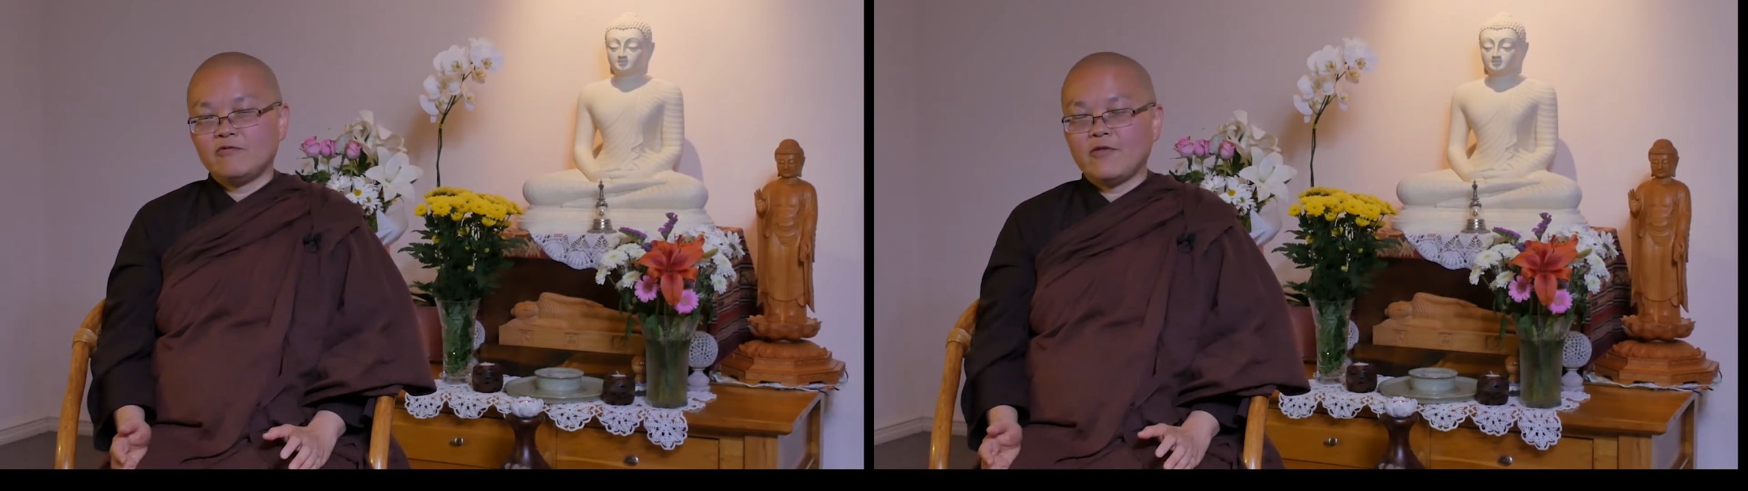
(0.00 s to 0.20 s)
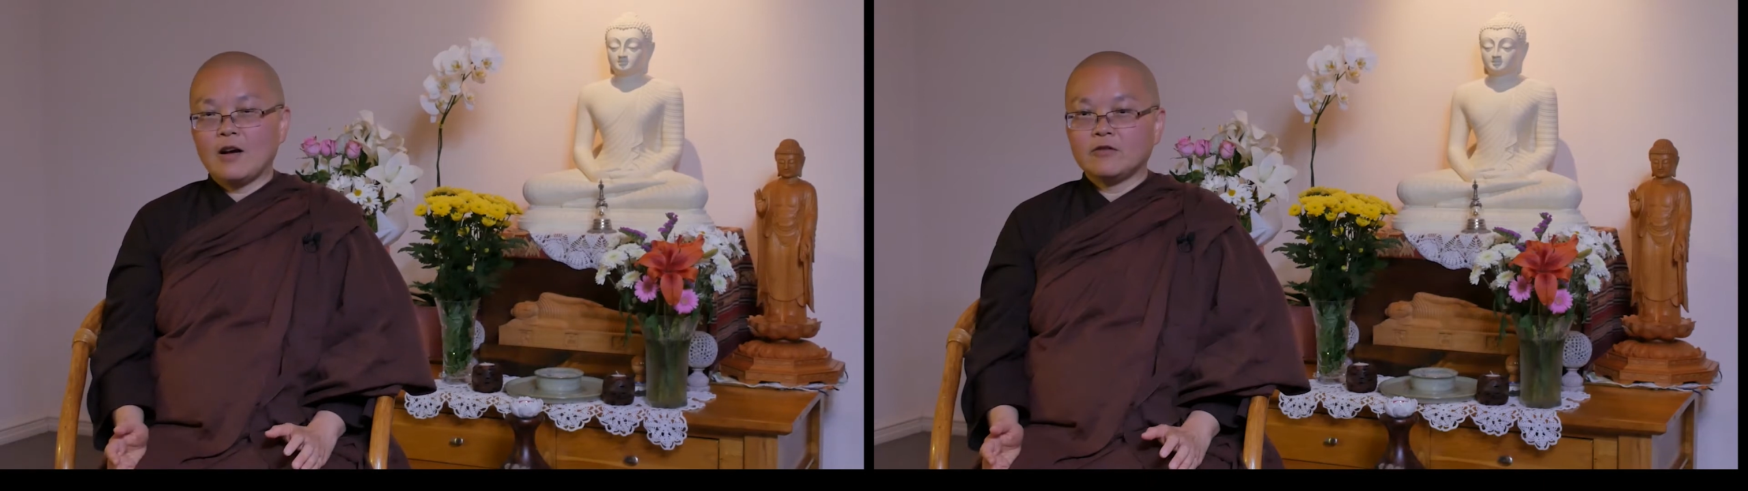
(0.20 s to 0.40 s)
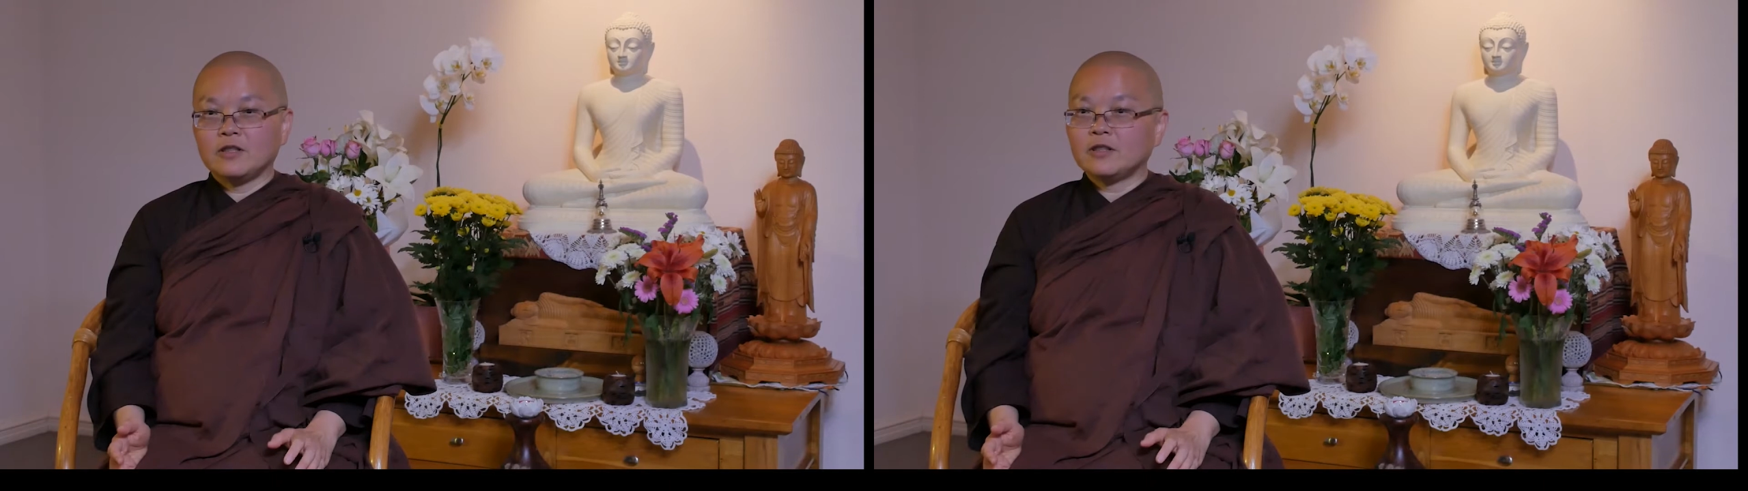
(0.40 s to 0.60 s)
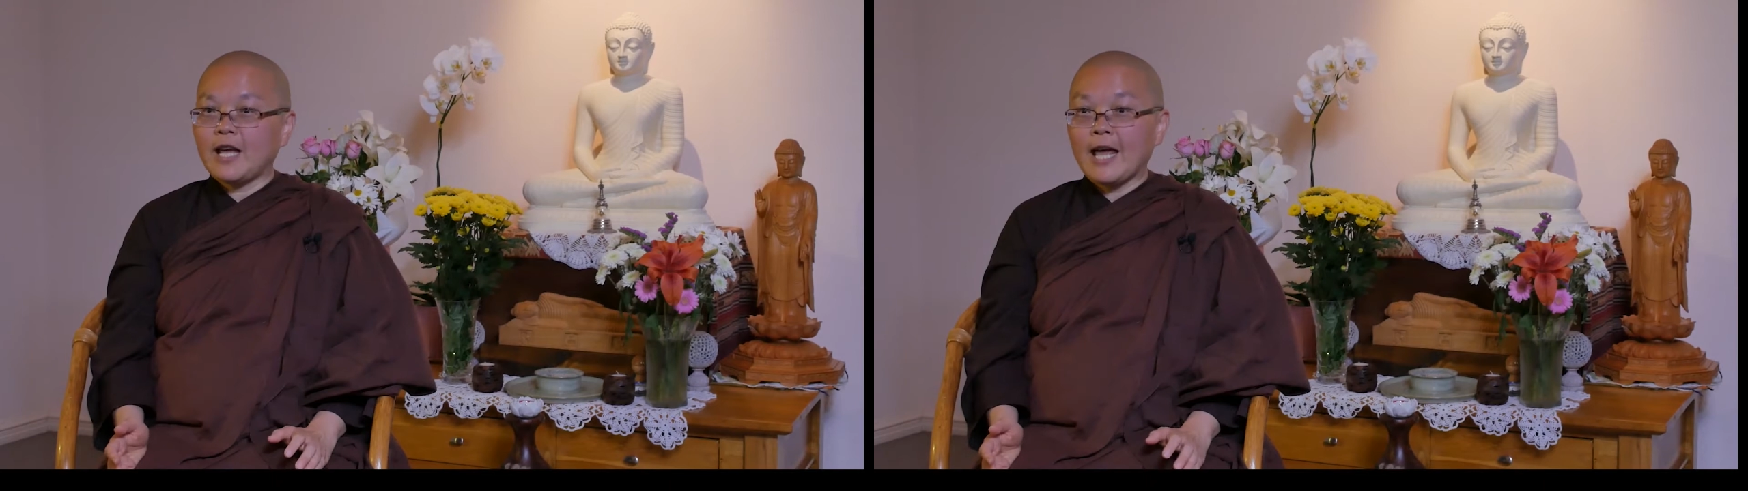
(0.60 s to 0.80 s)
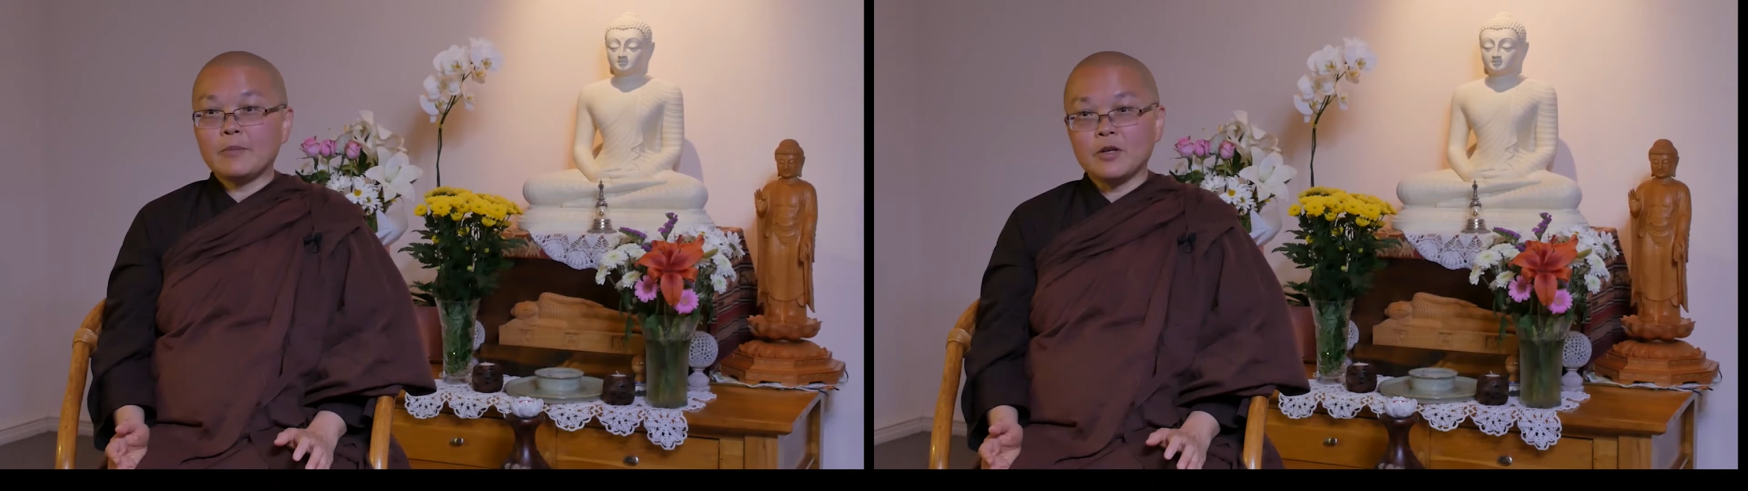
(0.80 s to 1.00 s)
founder,
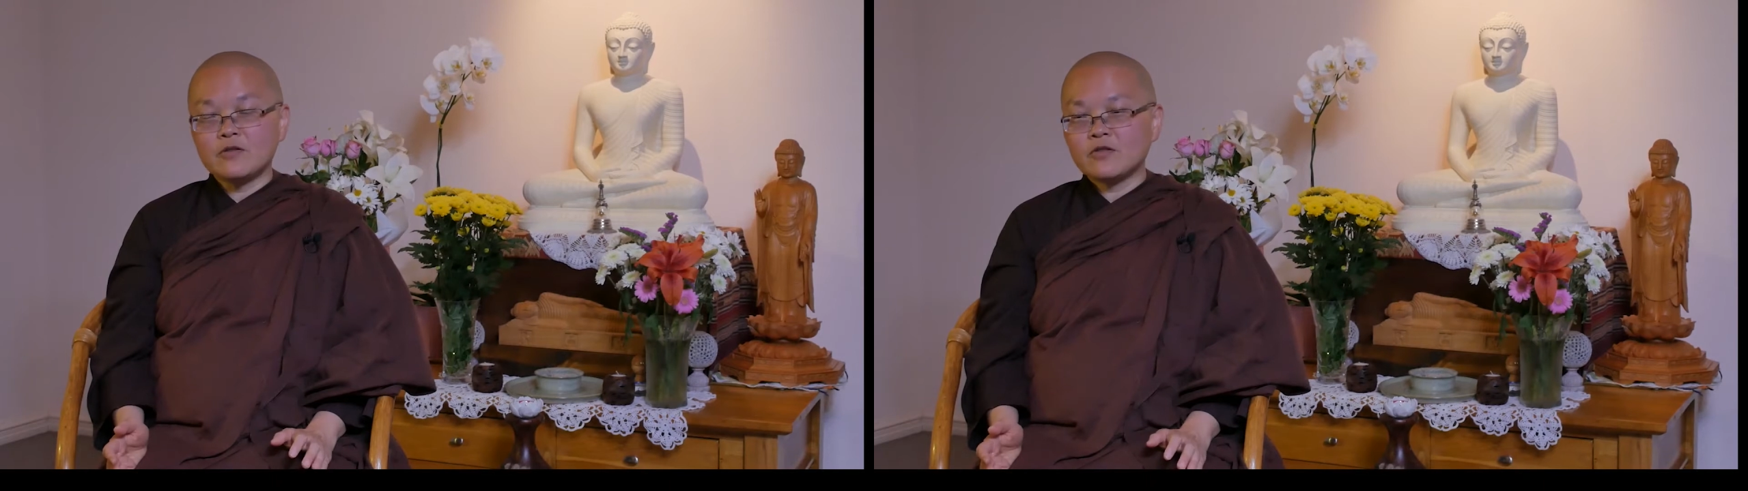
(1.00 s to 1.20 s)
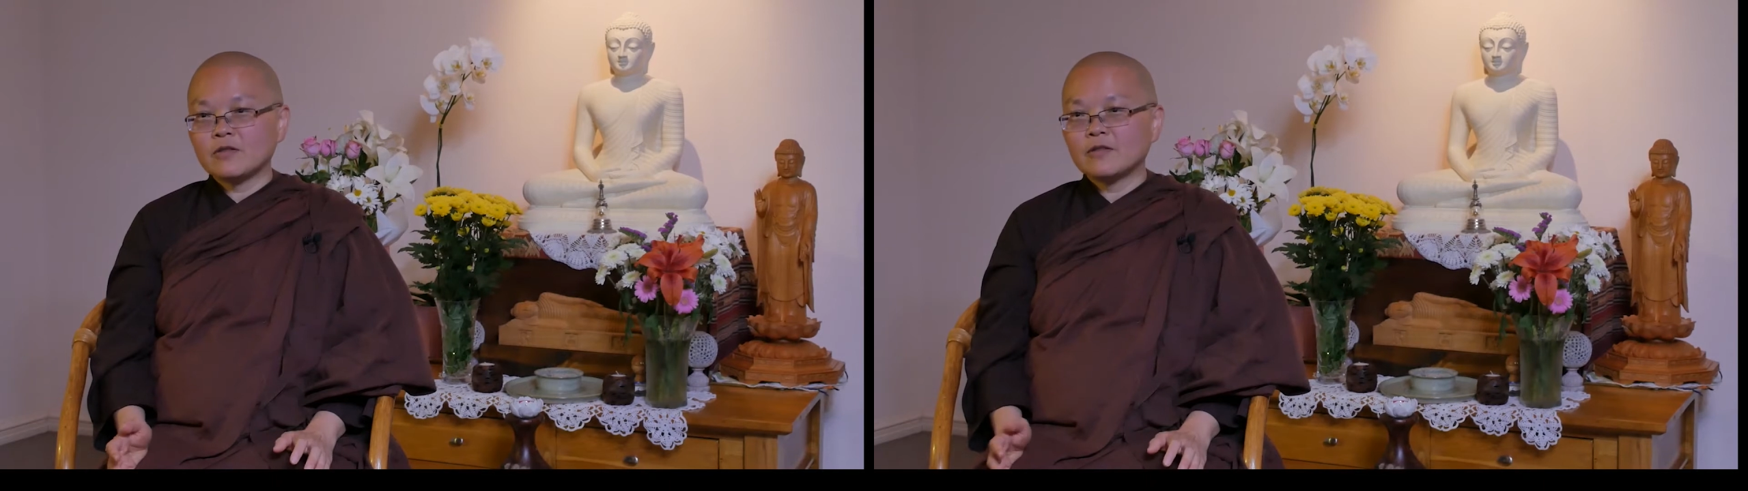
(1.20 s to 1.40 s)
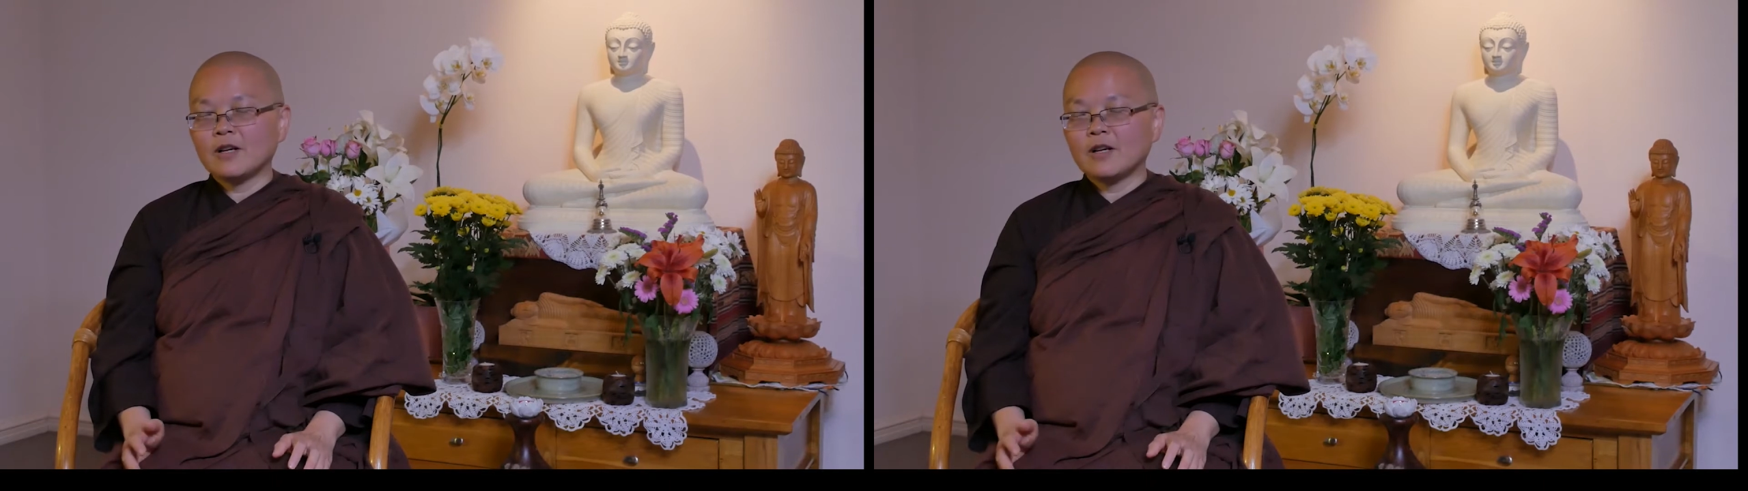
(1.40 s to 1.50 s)
the abbot